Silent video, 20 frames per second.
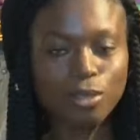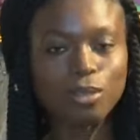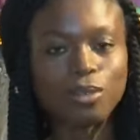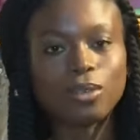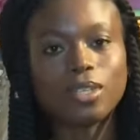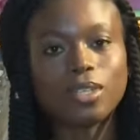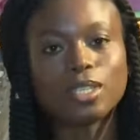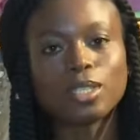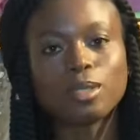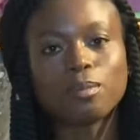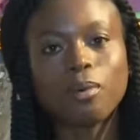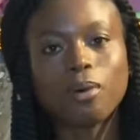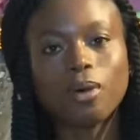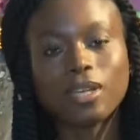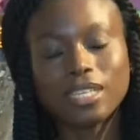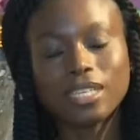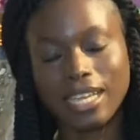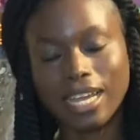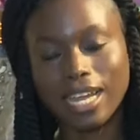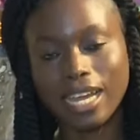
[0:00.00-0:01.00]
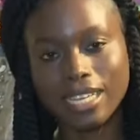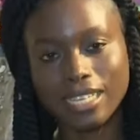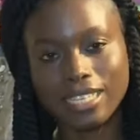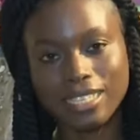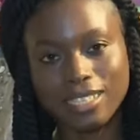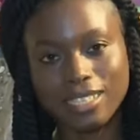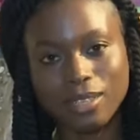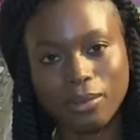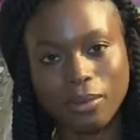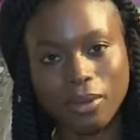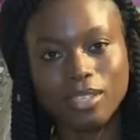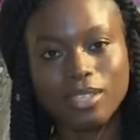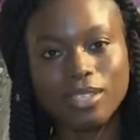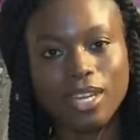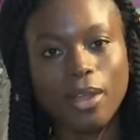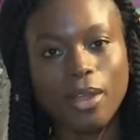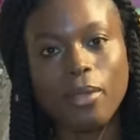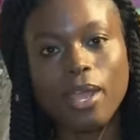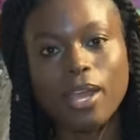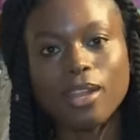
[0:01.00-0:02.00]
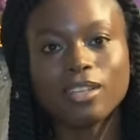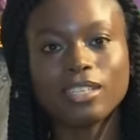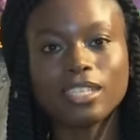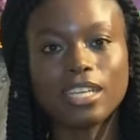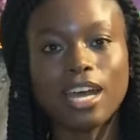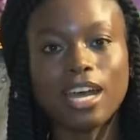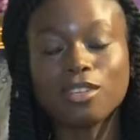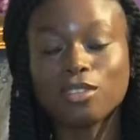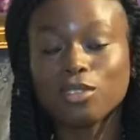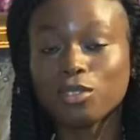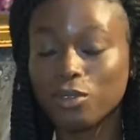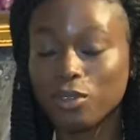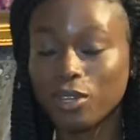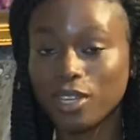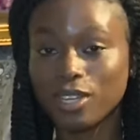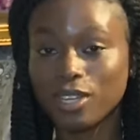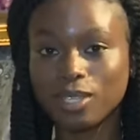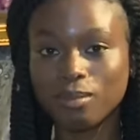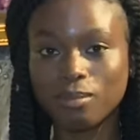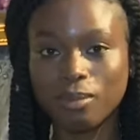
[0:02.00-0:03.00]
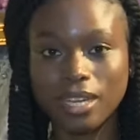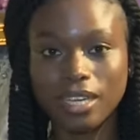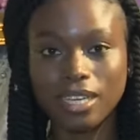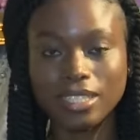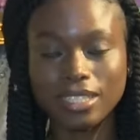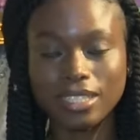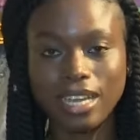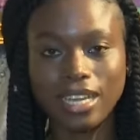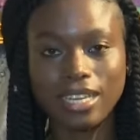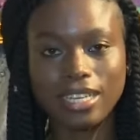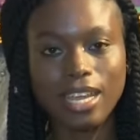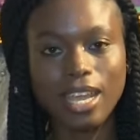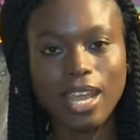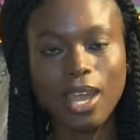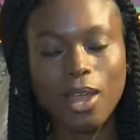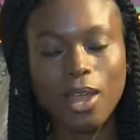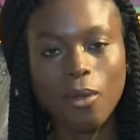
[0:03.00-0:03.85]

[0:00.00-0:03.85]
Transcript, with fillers: to the Spotlight. Well, today we are not in our studios, but instead